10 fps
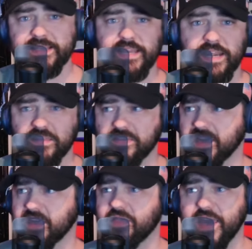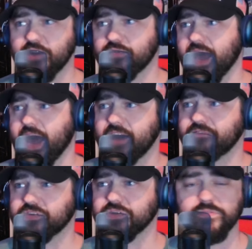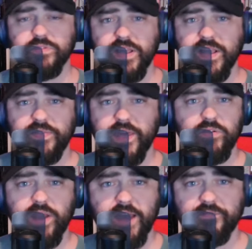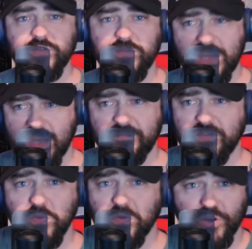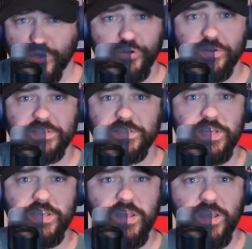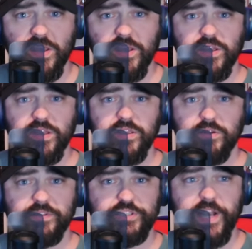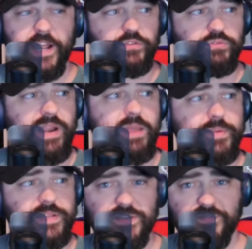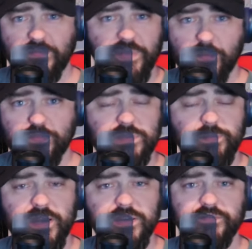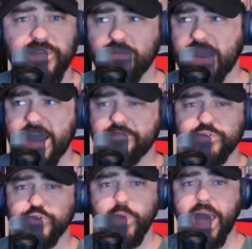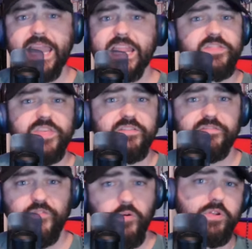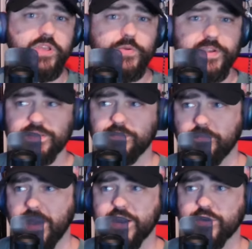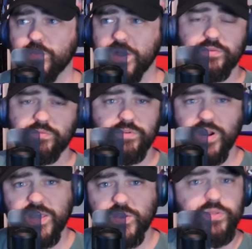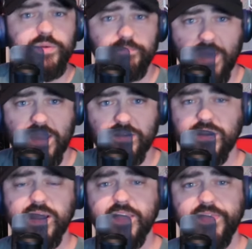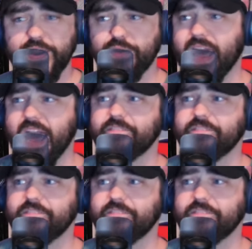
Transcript: anything, they don't have to. They don't have to give you a courtesy. You're a child rapist from their perspective. They don't have to do anything for you. It doesn't matter whether or not you're the mayor. They don't have